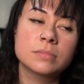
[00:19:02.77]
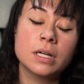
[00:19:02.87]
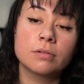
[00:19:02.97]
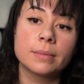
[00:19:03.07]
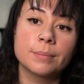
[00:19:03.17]
I
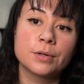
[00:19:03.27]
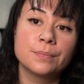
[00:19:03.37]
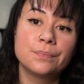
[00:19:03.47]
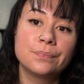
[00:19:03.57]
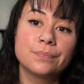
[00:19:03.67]
don't remember.
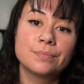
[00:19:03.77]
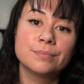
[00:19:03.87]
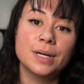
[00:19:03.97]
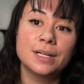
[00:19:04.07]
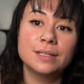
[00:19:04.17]

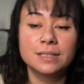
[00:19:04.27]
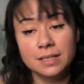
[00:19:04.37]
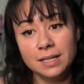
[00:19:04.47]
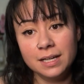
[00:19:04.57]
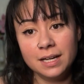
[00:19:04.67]
But
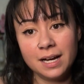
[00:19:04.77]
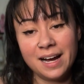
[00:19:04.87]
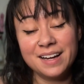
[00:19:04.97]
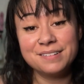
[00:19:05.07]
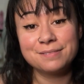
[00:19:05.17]

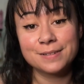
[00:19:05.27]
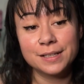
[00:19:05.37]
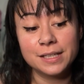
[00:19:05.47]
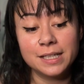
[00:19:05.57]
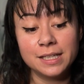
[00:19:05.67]
I
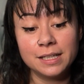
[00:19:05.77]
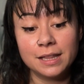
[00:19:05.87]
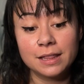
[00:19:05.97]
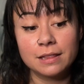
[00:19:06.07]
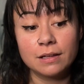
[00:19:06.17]
really
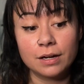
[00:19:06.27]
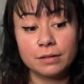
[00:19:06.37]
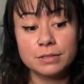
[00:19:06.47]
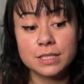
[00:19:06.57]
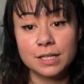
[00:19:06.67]
thought
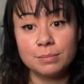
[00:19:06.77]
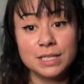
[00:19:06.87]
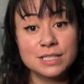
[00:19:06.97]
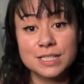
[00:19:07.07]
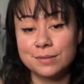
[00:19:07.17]
it was going to be
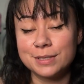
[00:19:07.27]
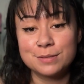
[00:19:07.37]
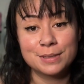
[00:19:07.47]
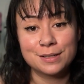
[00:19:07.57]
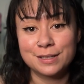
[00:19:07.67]
so much
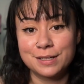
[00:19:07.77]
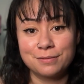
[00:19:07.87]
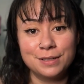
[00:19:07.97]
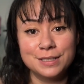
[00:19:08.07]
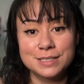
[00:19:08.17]
better than it
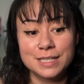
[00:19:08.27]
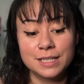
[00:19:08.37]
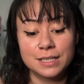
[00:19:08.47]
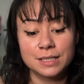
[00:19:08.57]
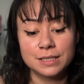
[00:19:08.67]
was.
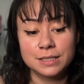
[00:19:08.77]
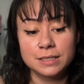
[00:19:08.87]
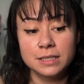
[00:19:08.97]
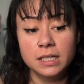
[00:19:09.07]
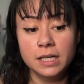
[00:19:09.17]
And
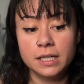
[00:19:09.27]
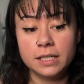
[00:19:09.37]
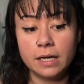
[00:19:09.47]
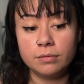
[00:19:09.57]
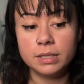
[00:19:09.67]

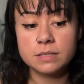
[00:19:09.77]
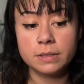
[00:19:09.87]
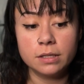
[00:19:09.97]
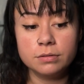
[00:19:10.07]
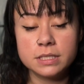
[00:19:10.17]
now it makes my
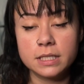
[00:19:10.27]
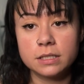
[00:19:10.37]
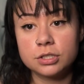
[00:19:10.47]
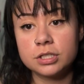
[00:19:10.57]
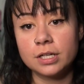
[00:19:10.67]
nose
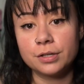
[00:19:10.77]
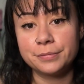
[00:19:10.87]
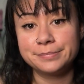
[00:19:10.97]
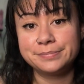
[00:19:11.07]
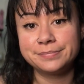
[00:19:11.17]
itch.
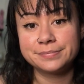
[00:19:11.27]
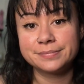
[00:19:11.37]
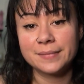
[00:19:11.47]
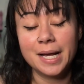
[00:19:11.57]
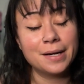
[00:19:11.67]
So
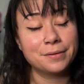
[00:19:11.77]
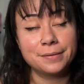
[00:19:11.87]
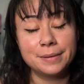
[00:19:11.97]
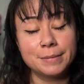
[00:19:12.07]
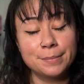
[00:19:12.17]
I don't know
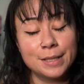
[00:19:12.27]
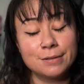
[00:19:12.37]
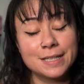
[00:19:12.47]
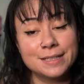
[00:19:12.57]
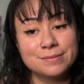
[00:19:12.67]
what I'm going to make
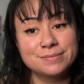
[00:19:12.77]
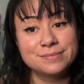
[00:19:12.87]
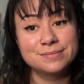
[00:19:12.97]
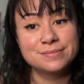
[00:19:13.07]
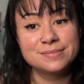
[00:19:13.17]
with it.
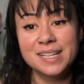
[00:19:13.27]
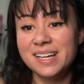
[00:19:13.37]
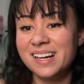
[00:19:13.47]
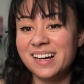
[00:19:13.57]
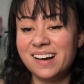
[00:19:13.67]

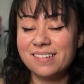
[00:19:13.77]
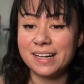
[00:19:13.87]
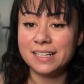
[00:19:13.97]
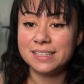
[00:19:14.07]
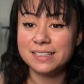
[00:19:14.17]
All right.